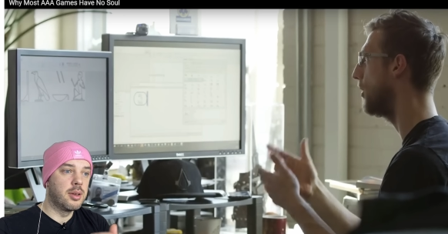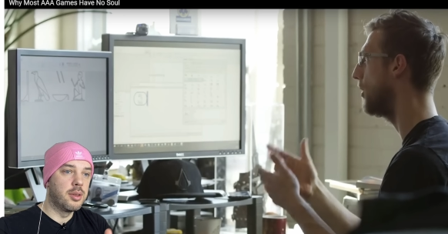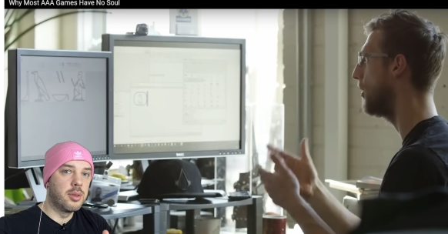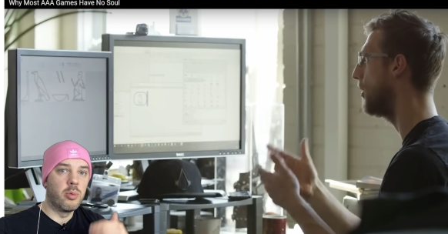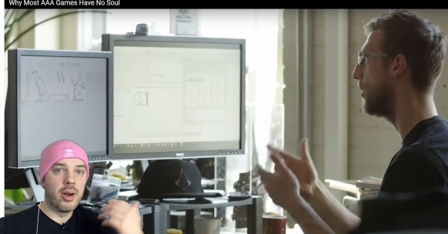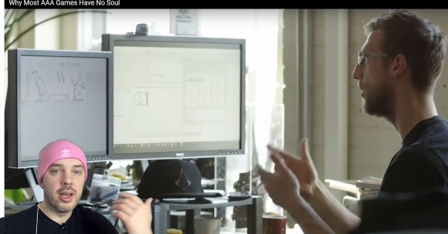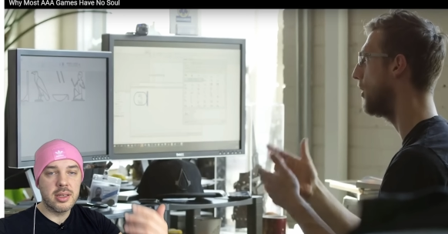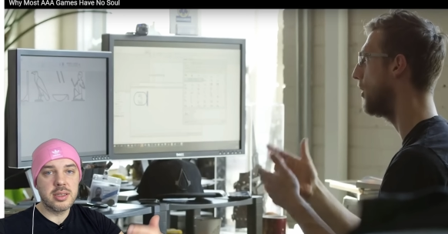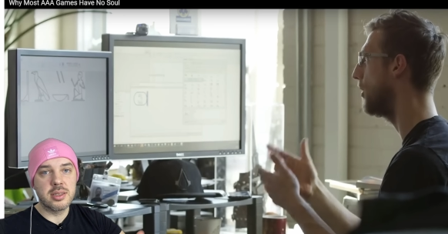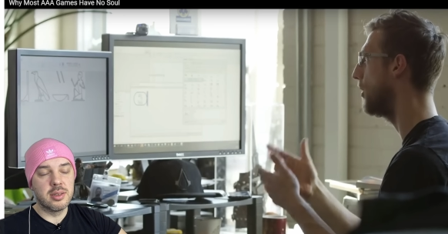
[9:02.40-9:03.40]
Speaker 1: the
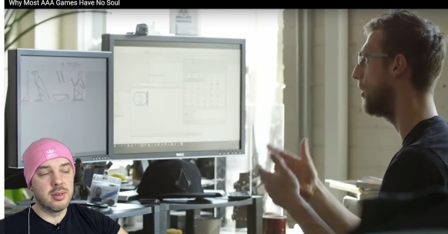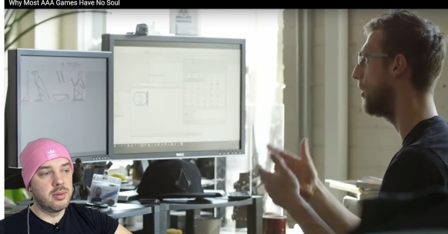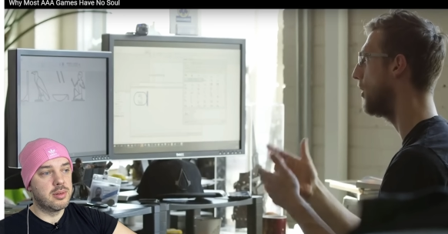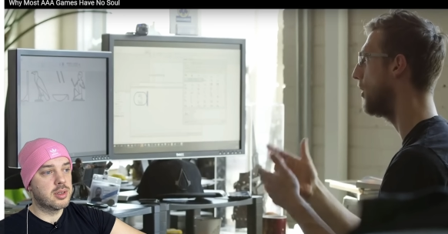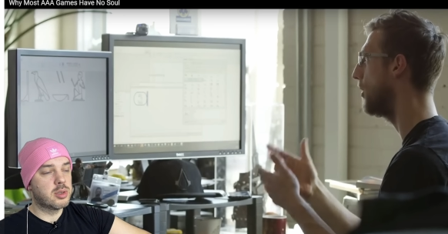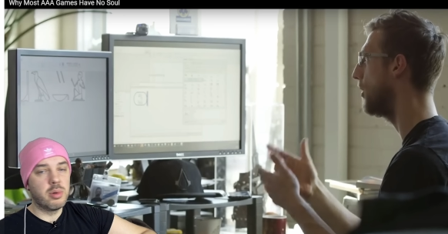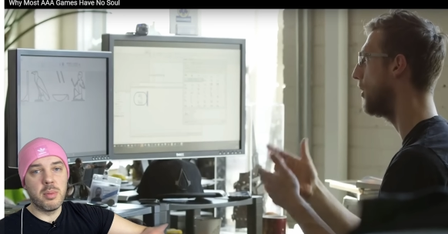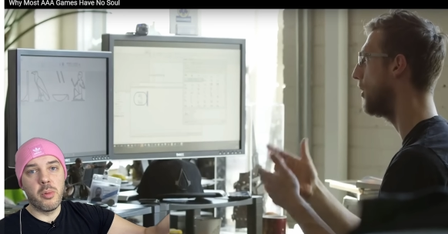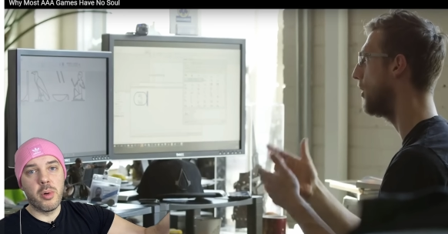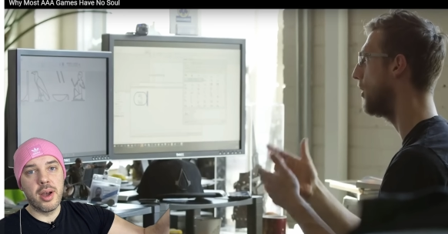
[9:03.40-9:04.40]
whales swim
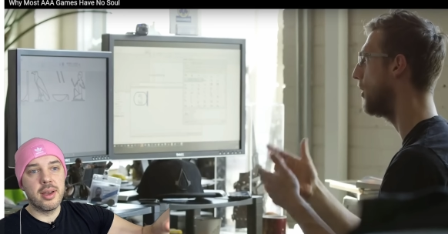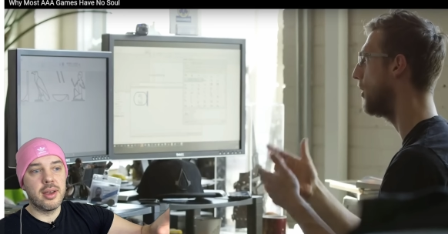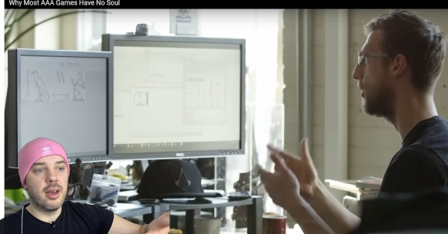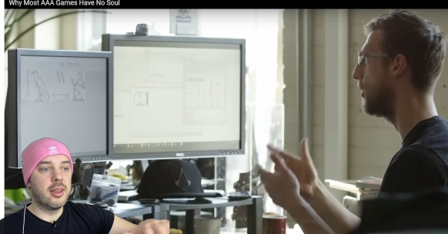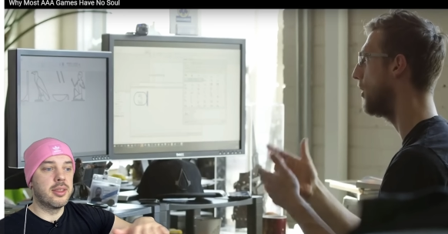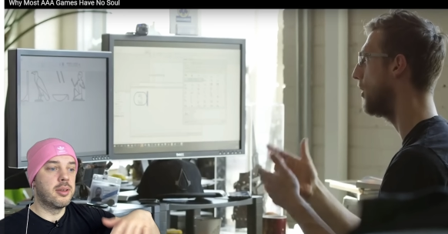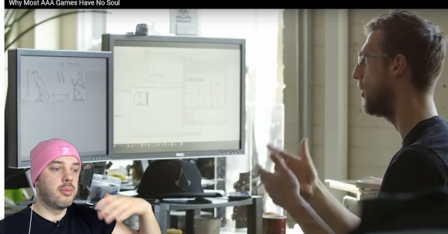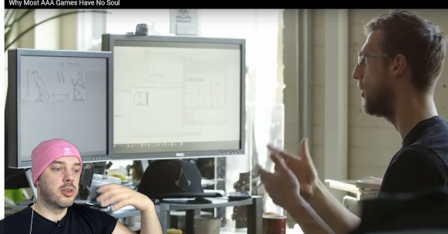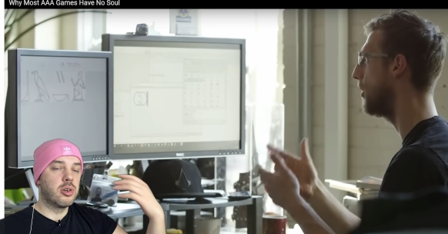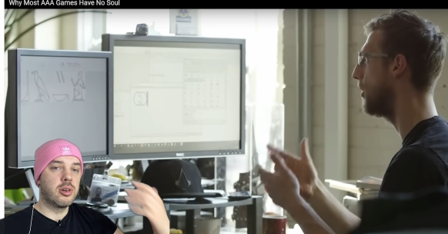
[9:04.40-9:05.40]
away, and the
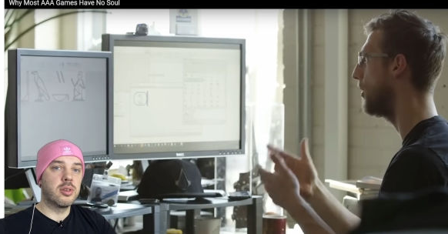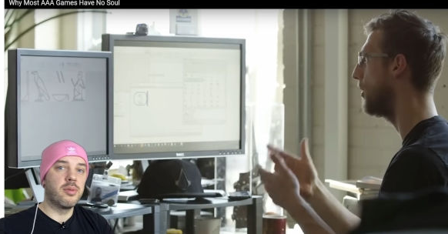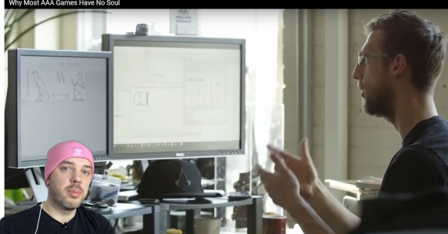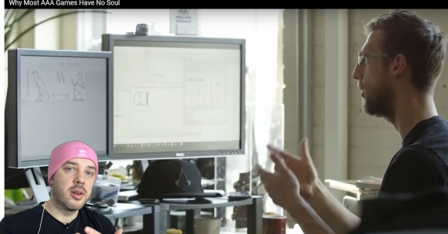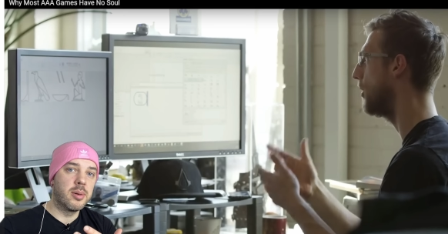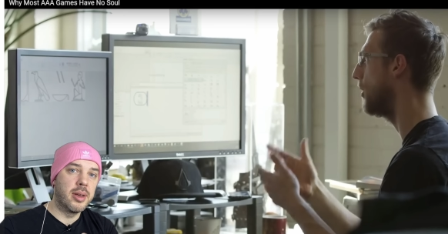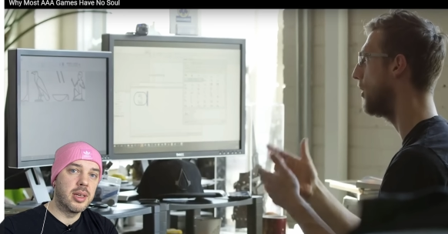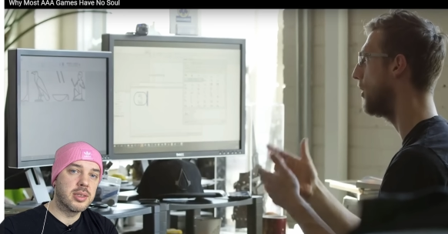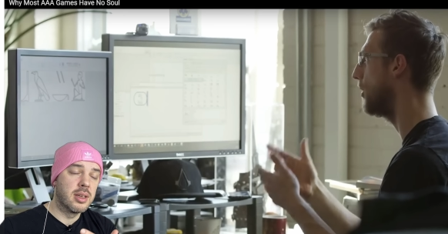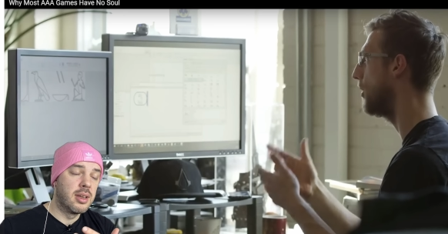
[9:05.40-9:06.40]
majority of player
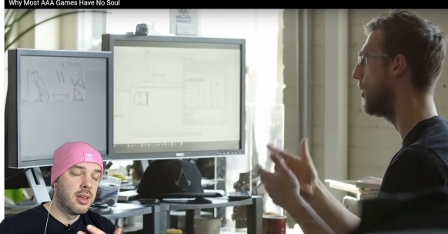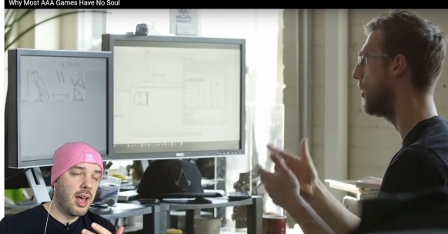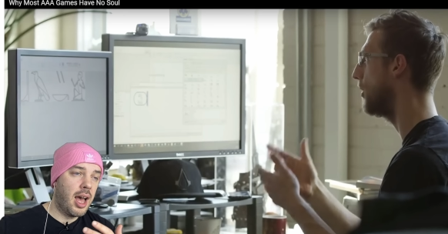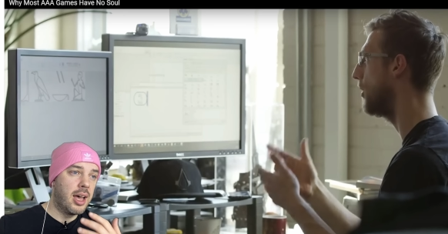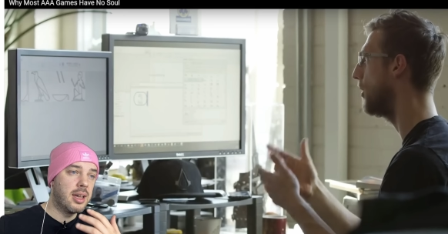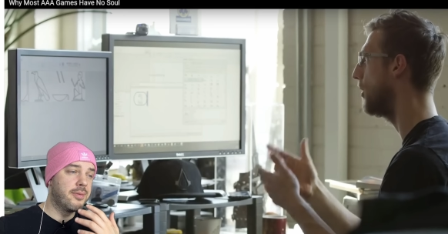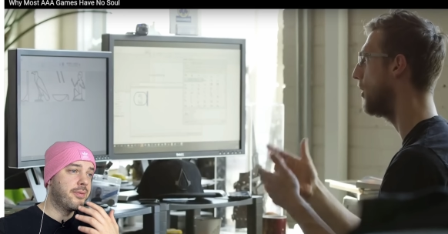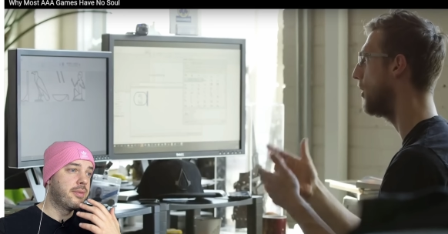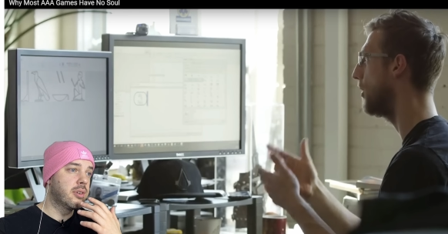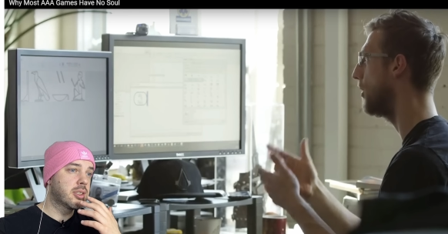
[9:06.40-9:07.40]
base
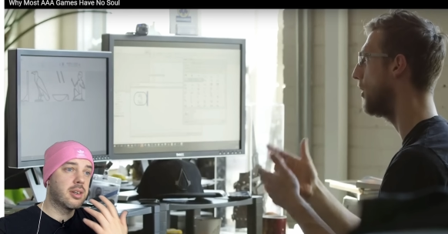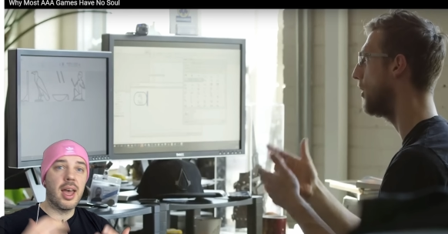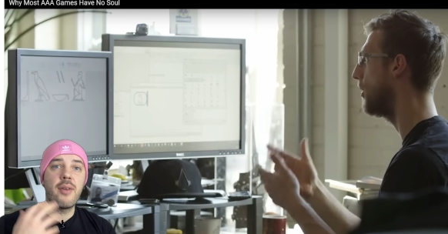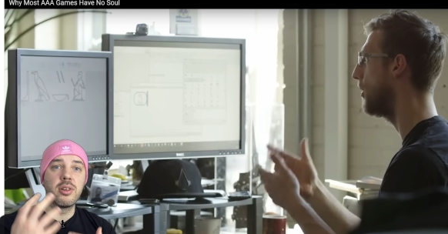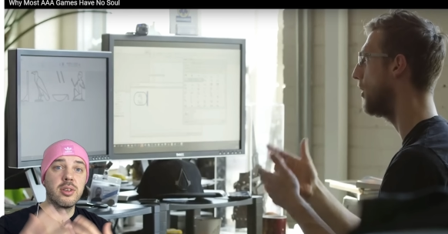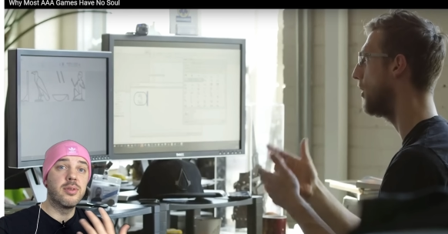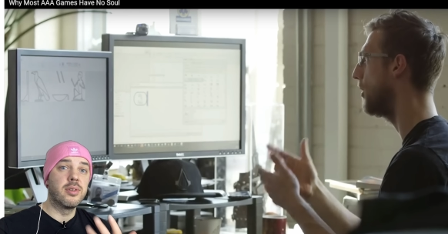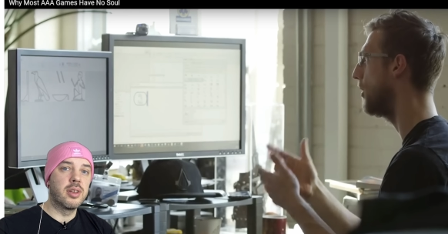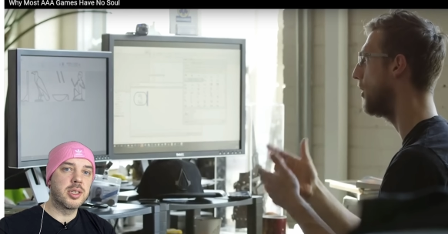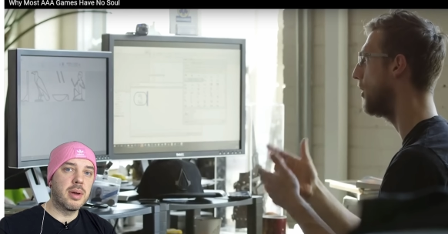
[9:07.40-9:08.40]
start having different
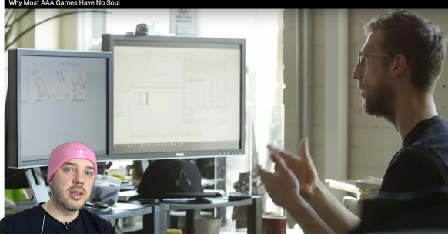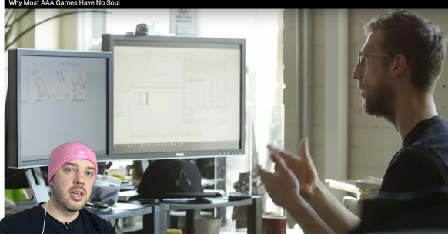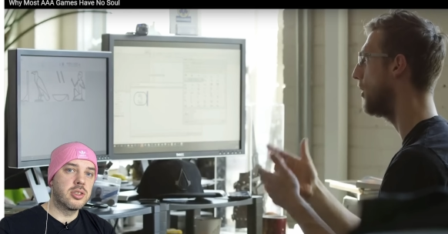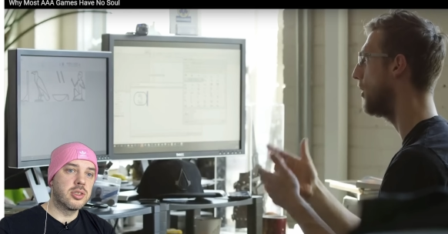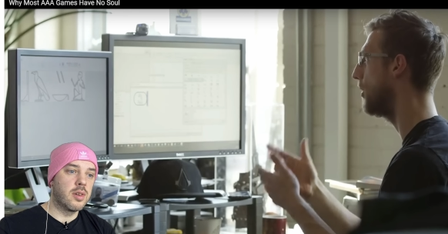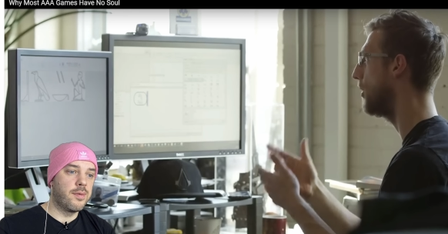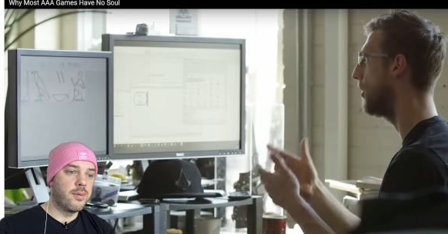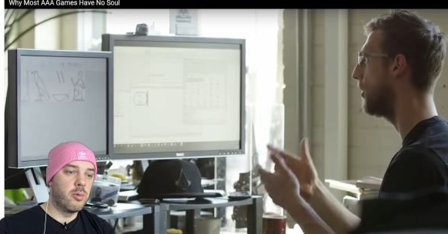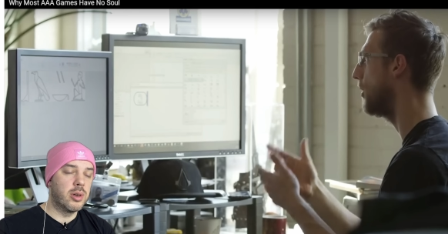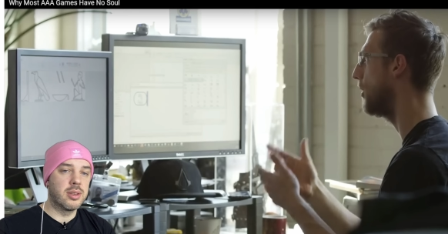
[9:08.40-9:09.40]
expectations of
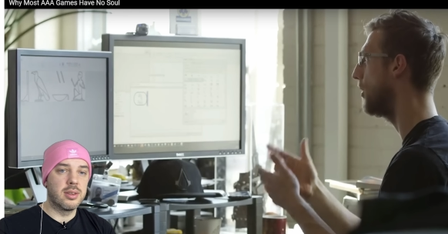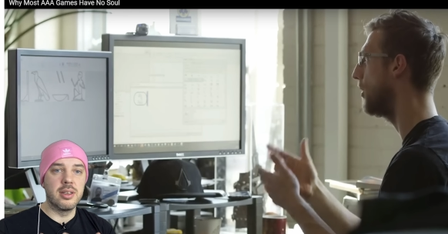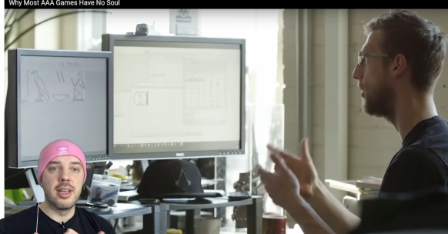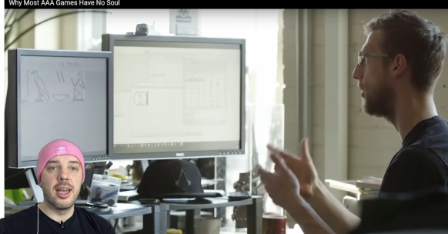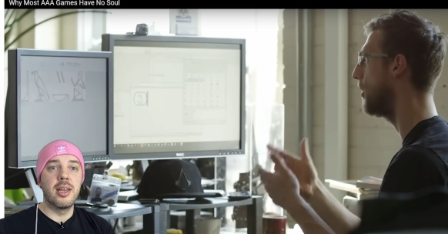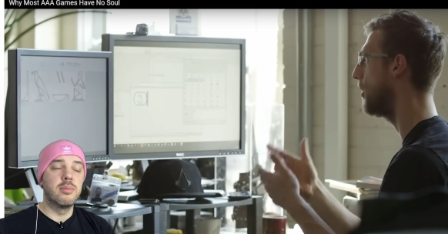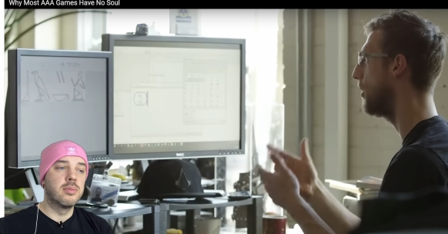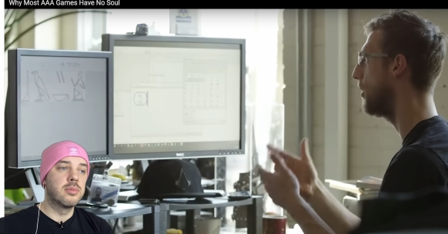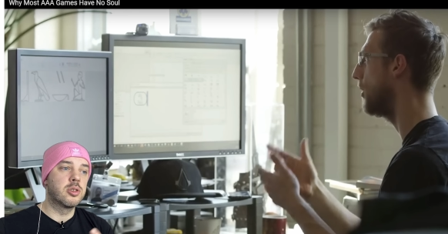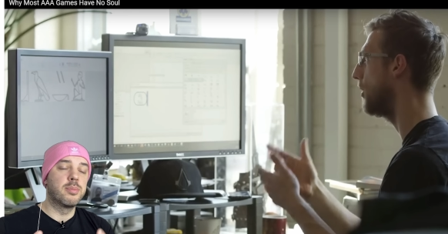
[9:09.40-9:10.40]
what game
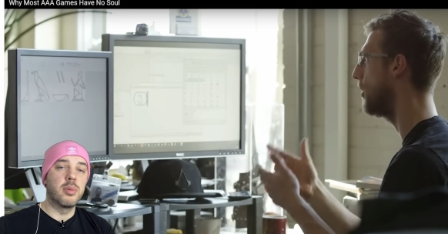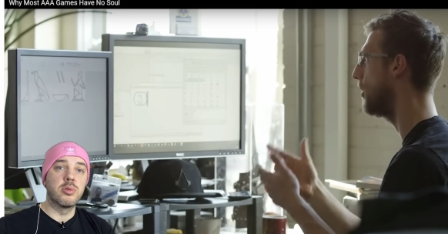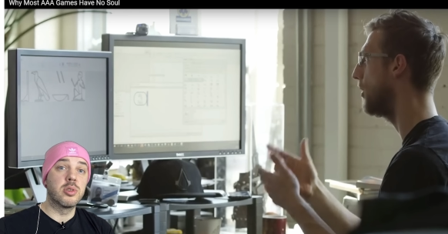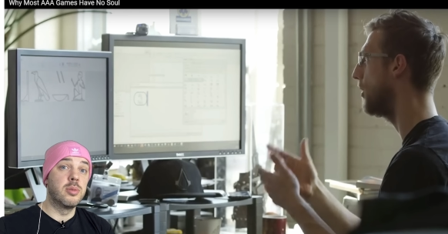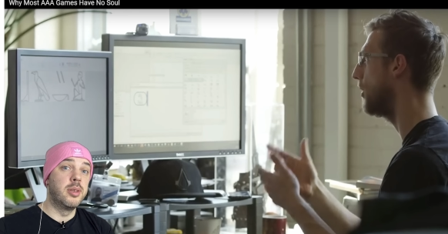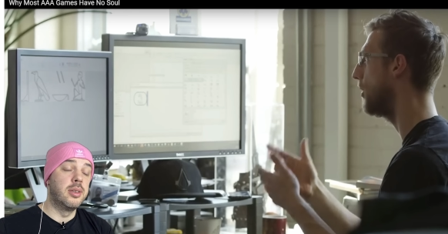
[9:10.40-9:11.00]
supposed to be.